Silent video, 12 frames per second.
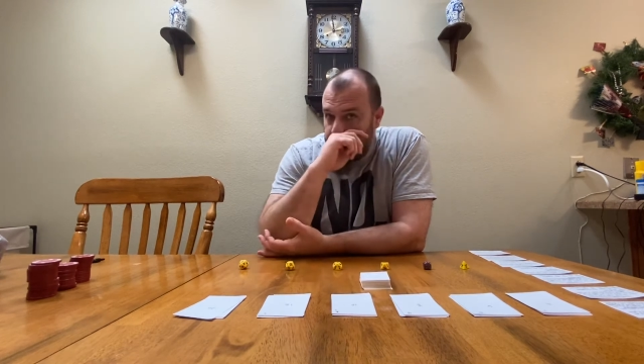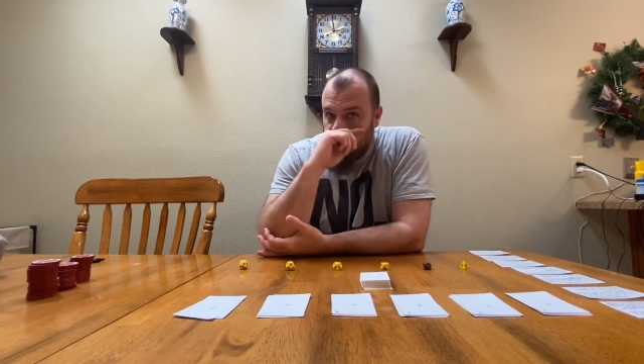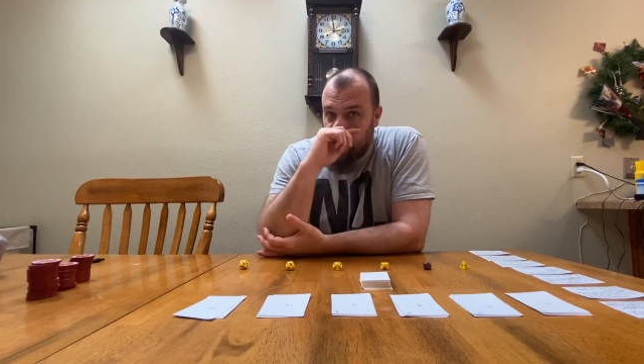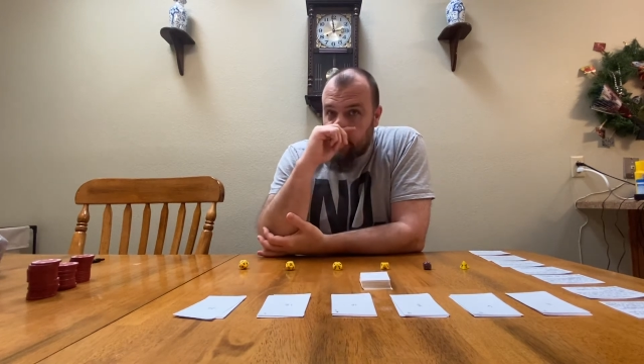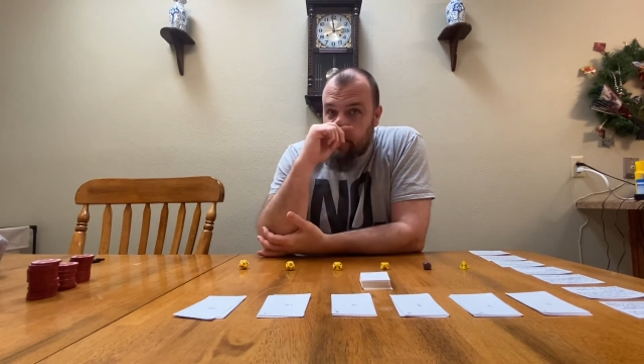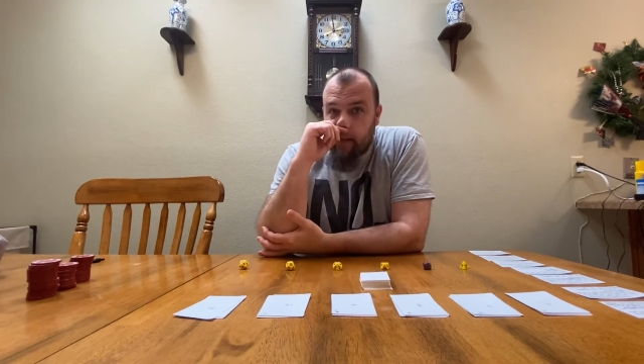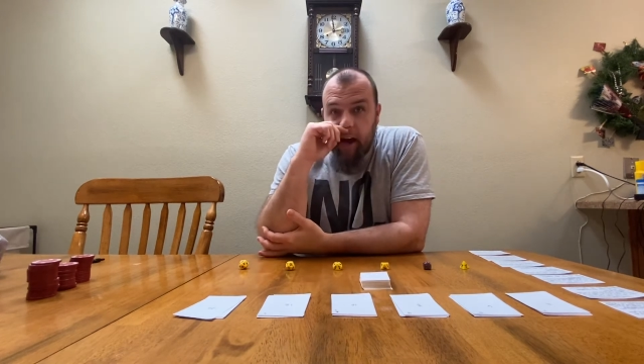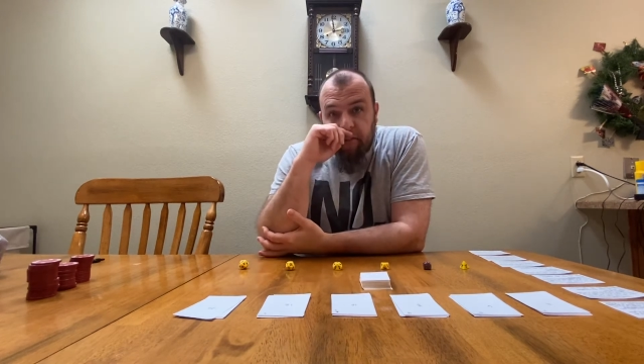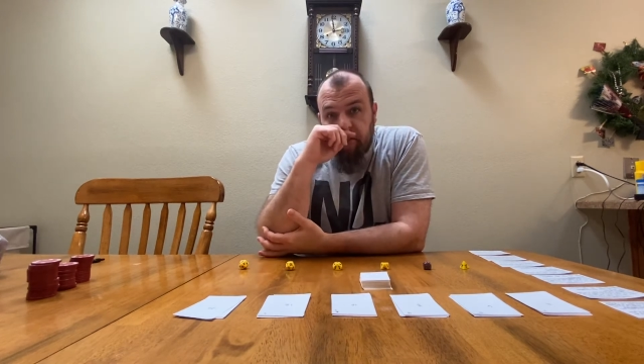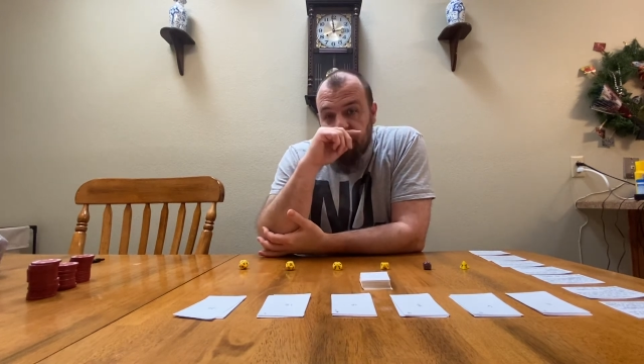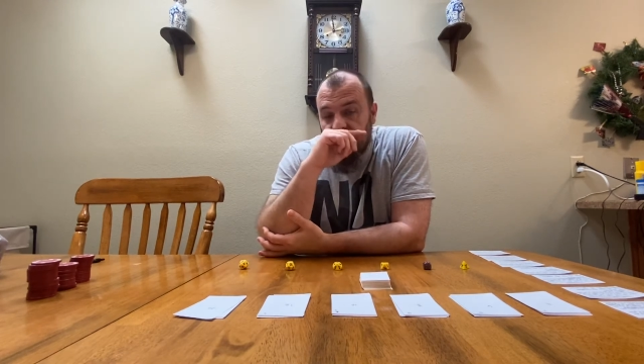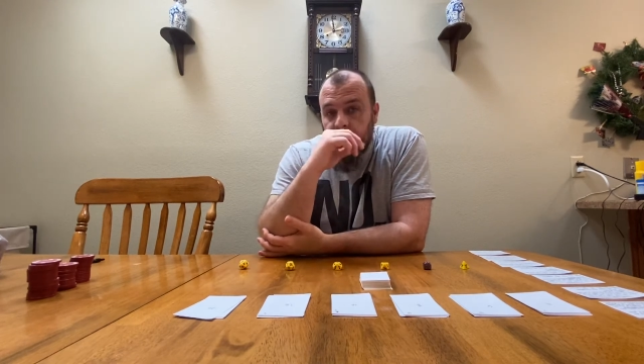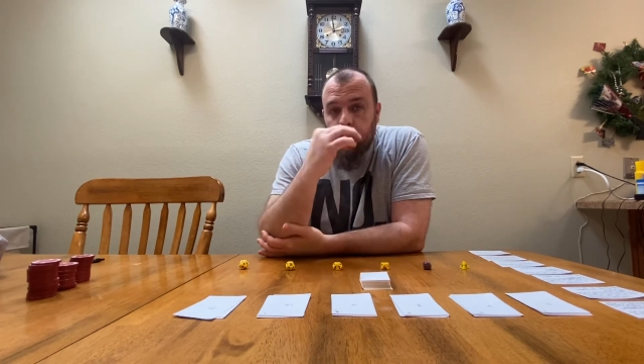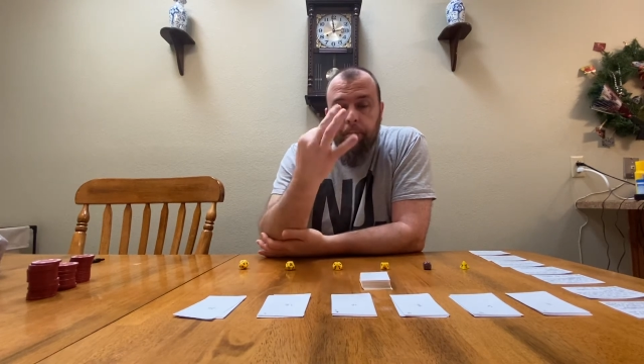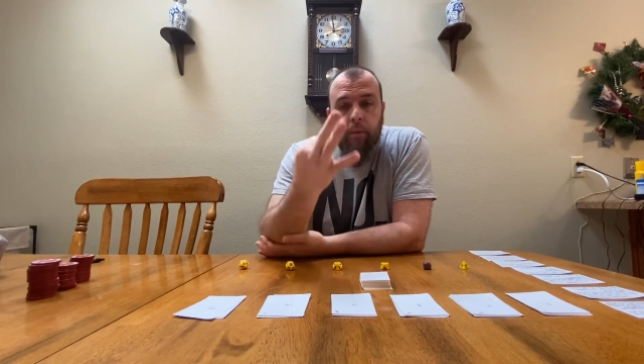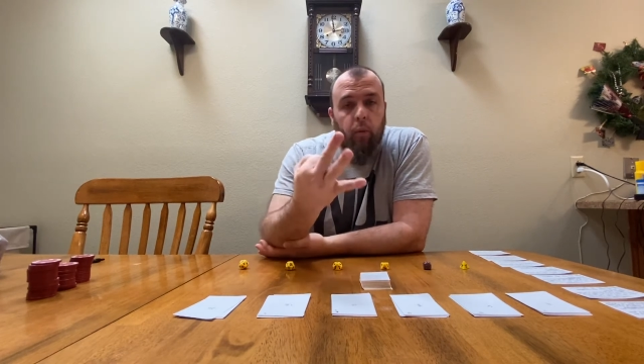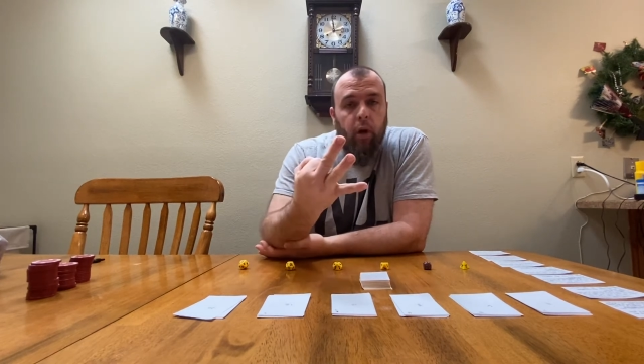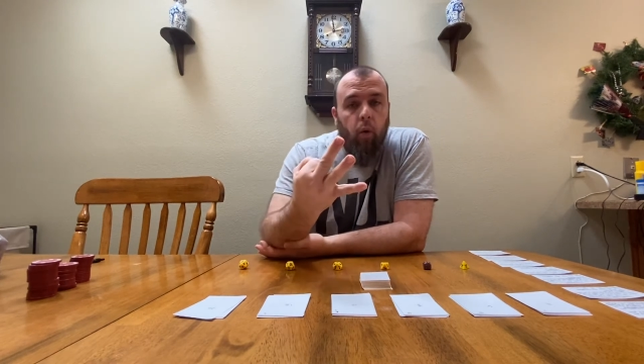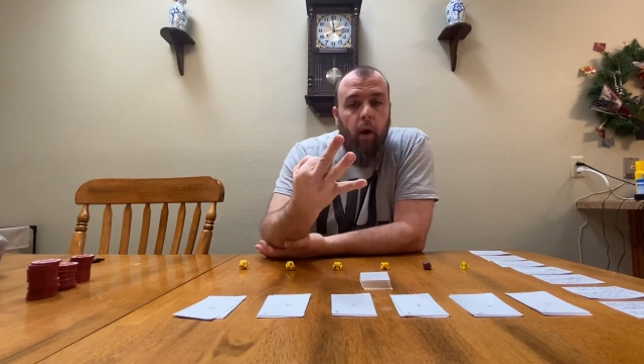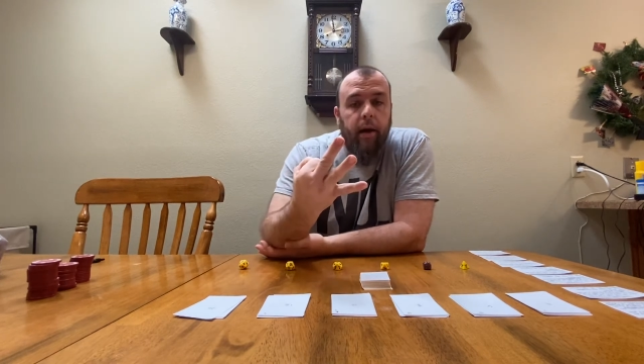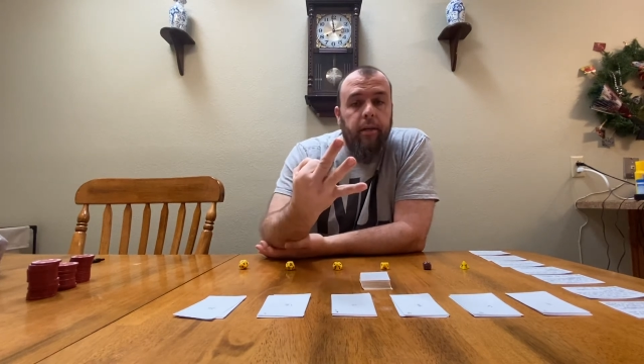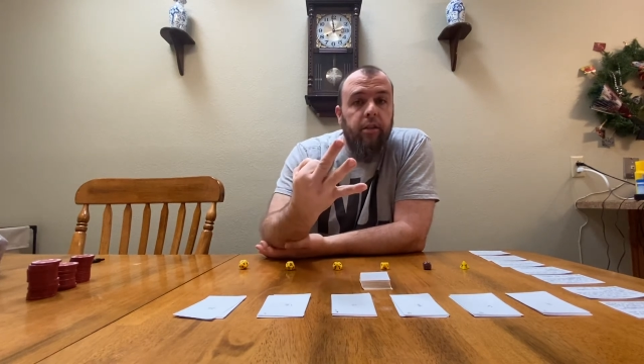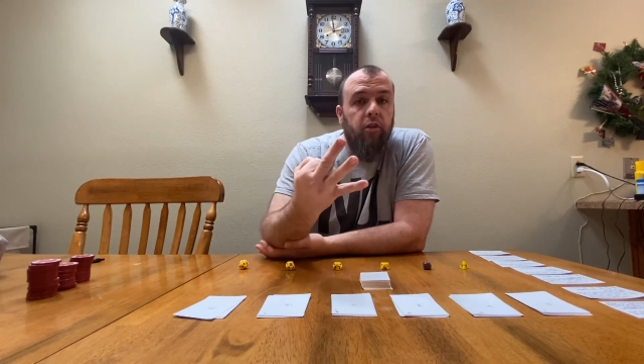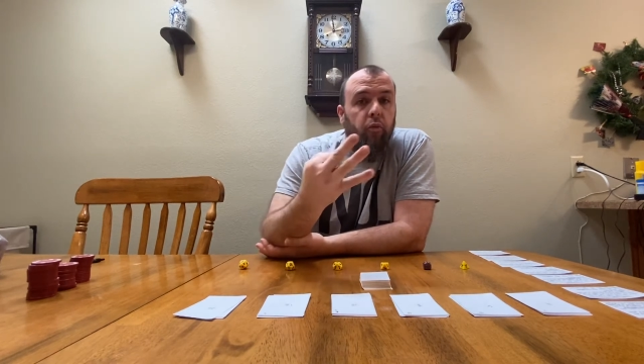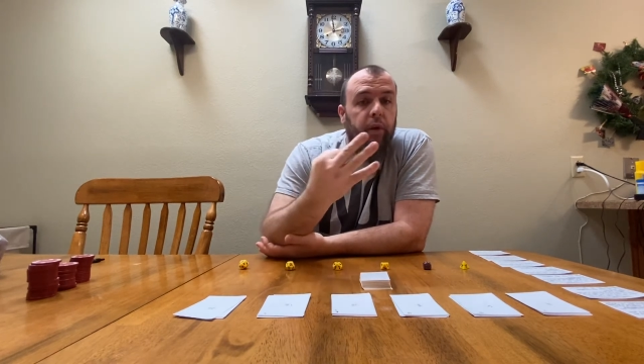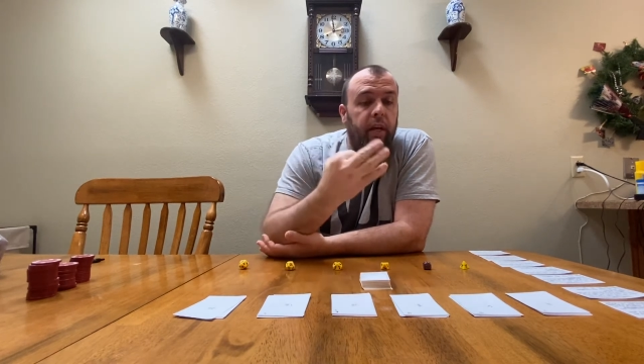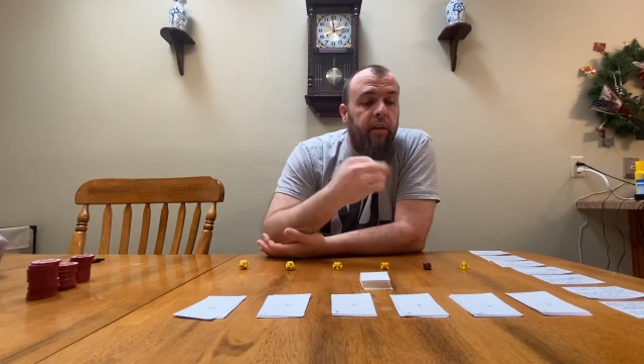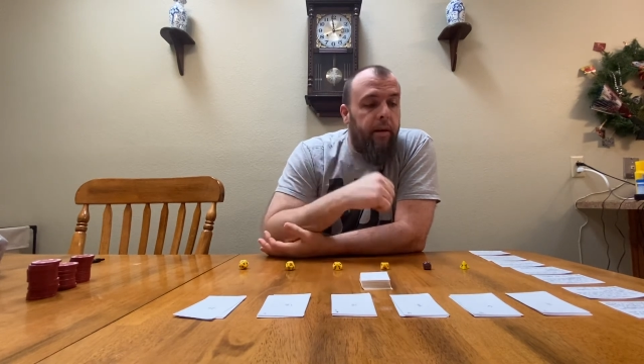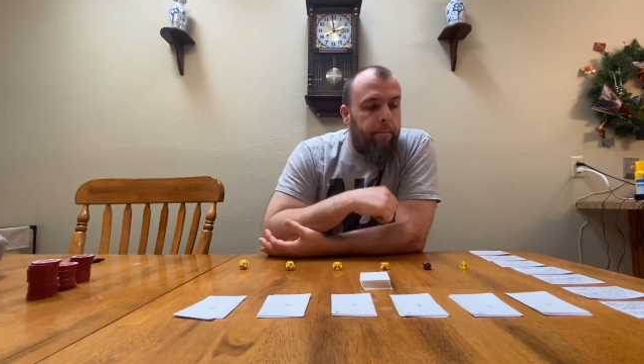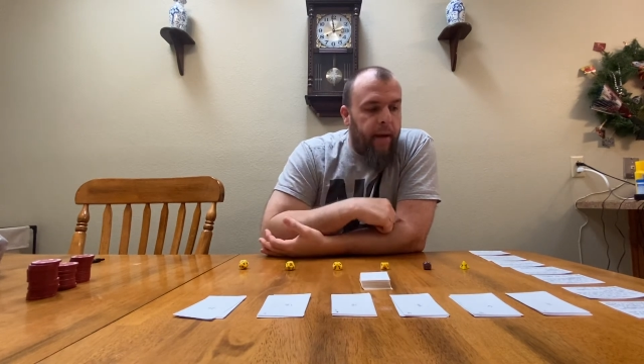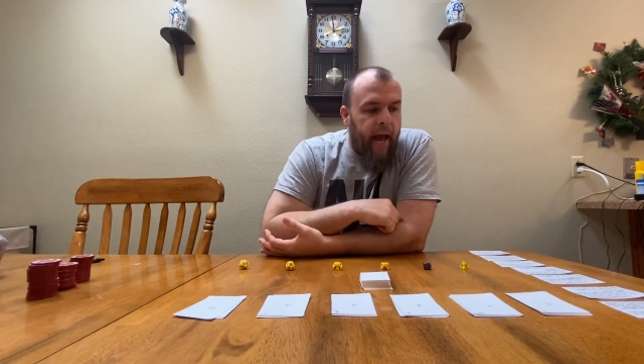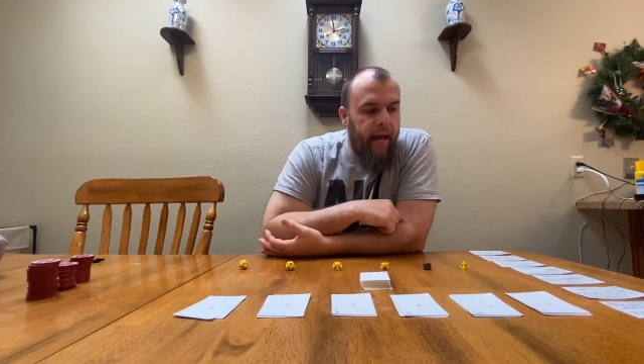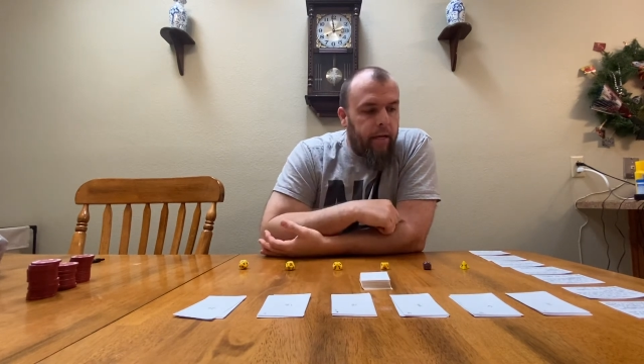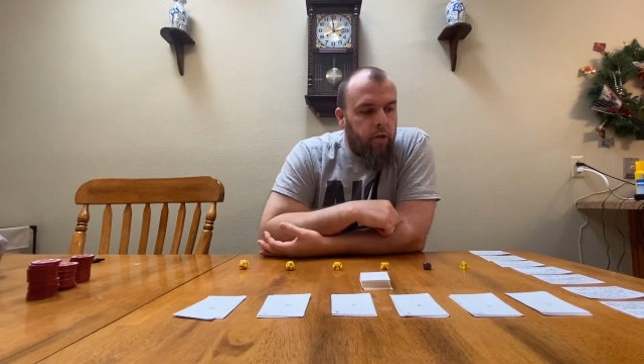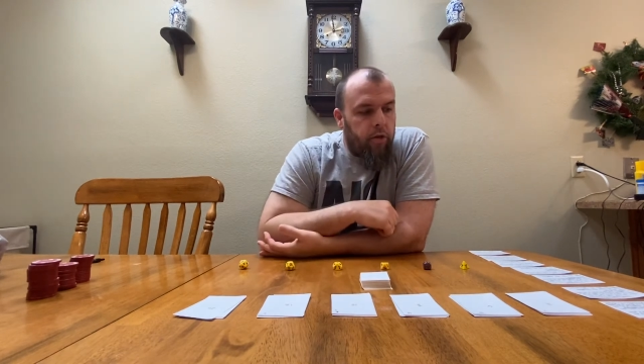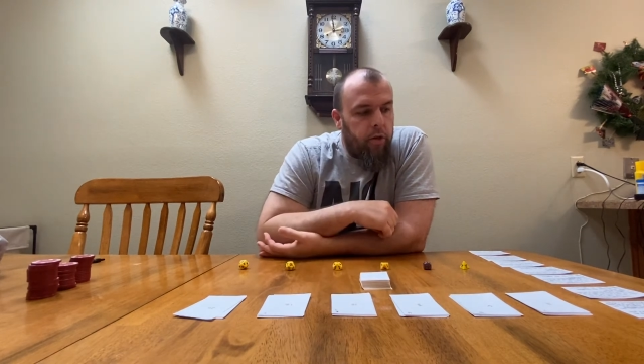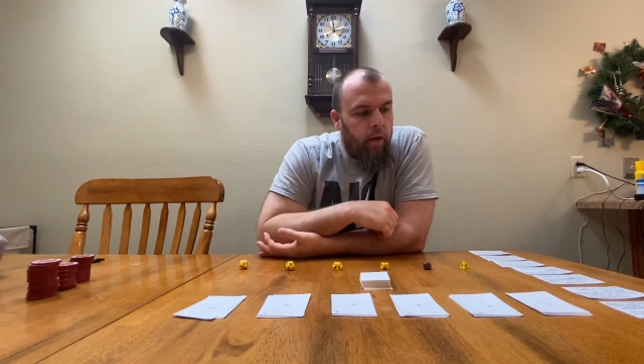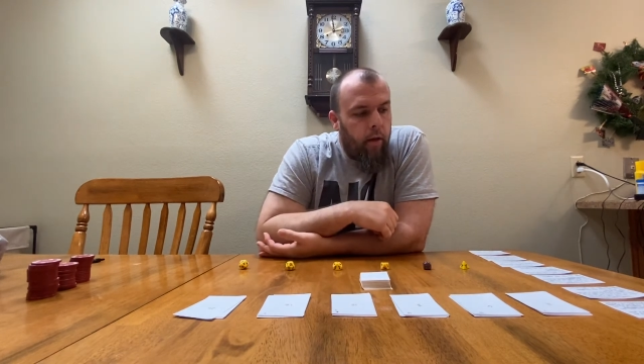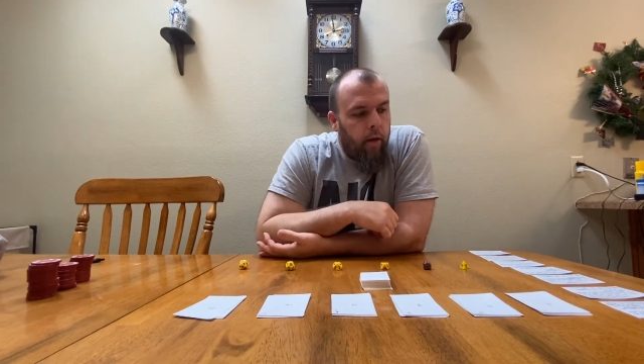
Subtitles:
A set for them requires 3 that match.